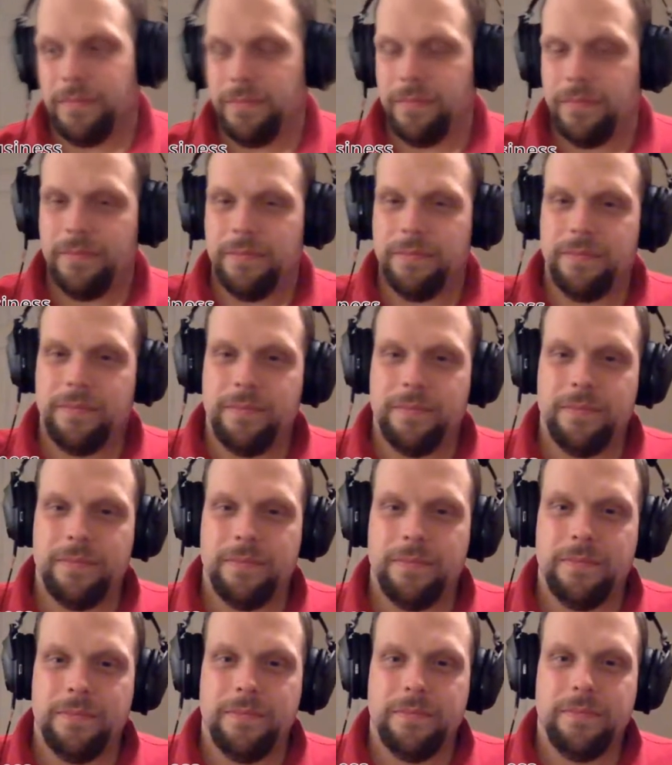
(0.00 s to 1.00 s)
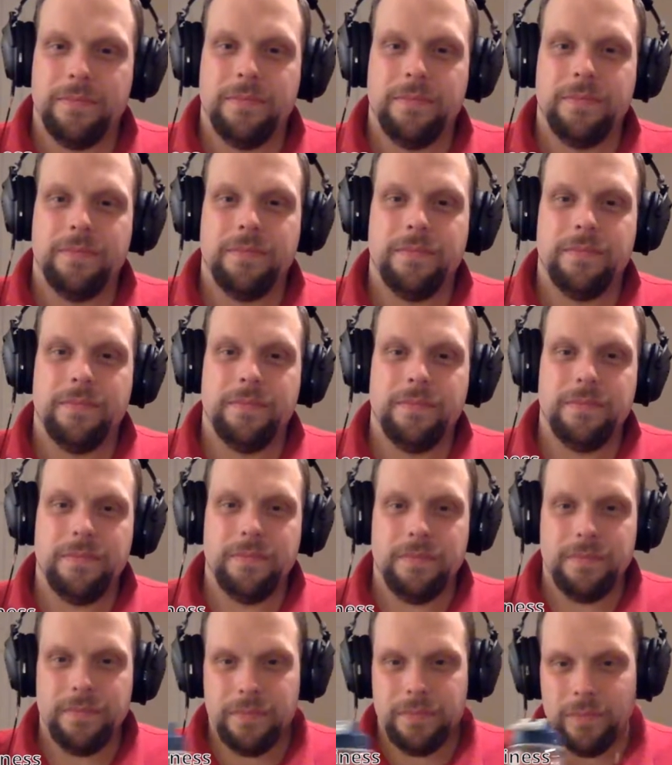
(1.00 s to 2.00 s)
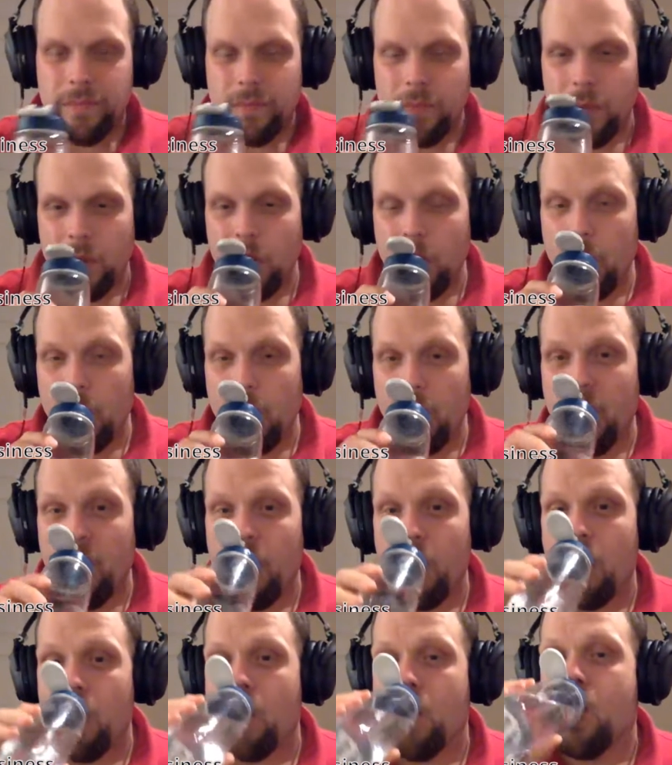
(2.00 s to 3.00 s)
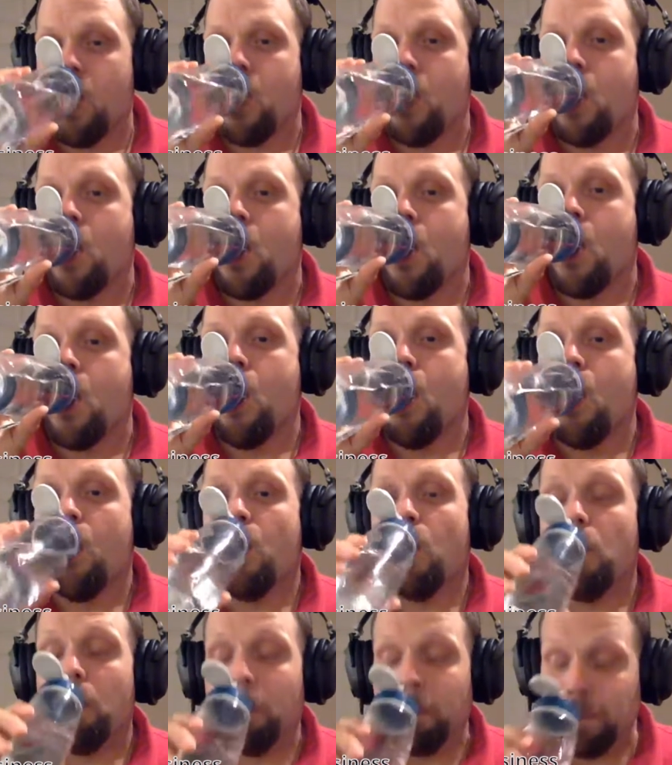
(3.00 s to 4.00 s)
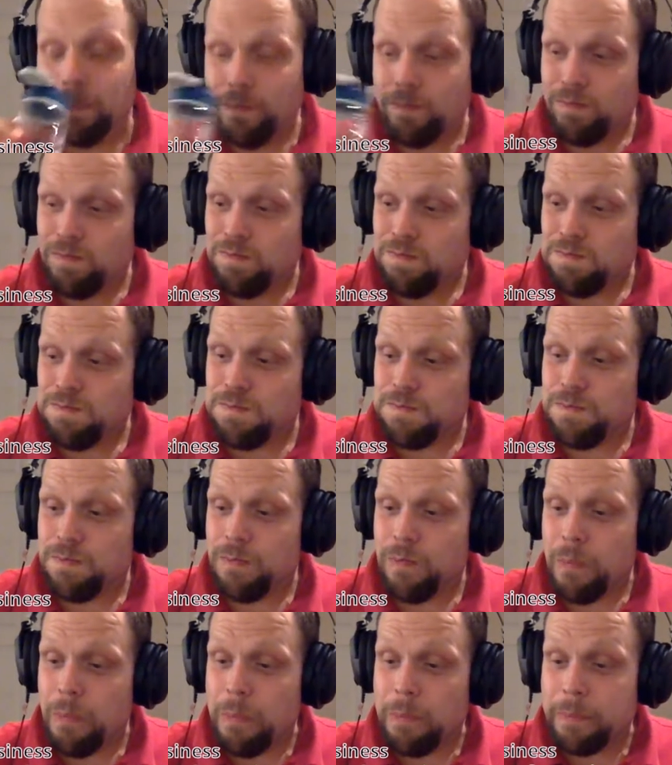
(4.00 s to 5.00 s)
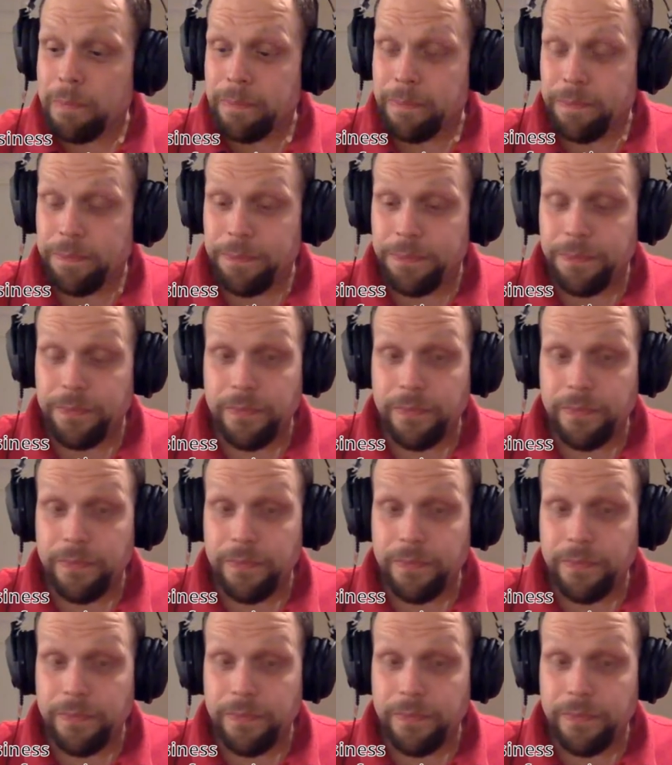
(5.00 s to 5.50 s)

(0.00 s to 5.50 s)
(not speaking)